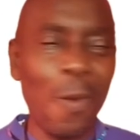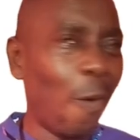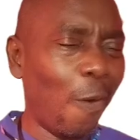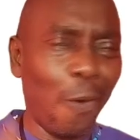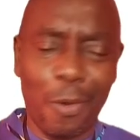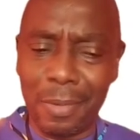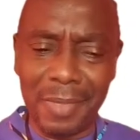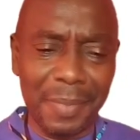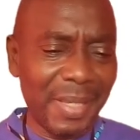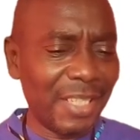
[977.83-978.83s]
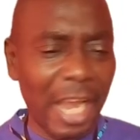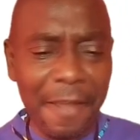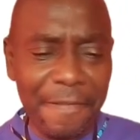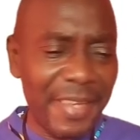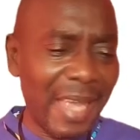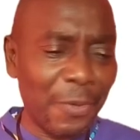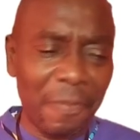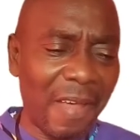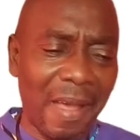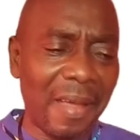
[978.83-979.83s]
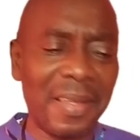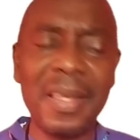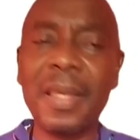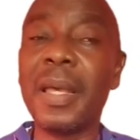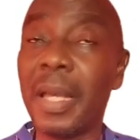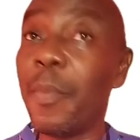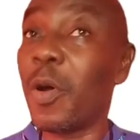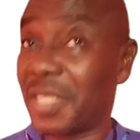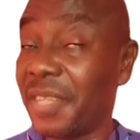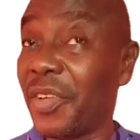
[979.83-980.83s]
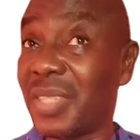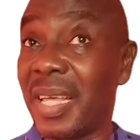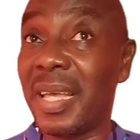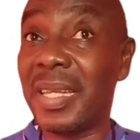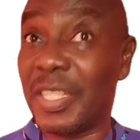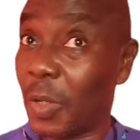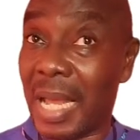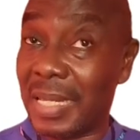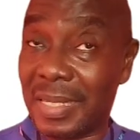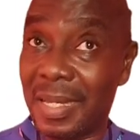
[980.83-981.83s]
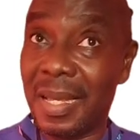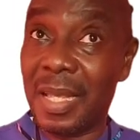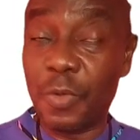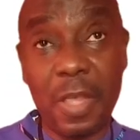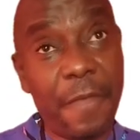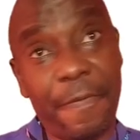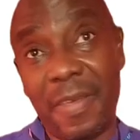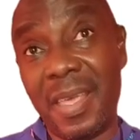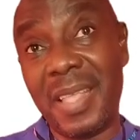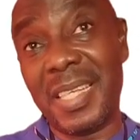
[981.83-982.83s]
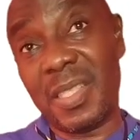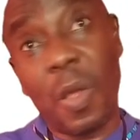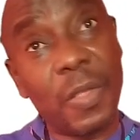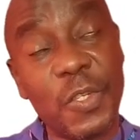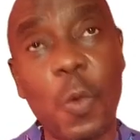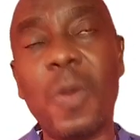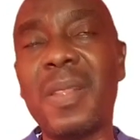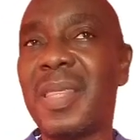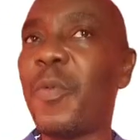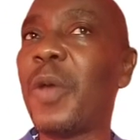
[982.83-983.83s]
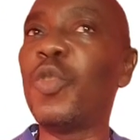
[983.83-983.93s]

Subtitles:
or maybe HIV and other more serious disorders. So if it is not so, then we're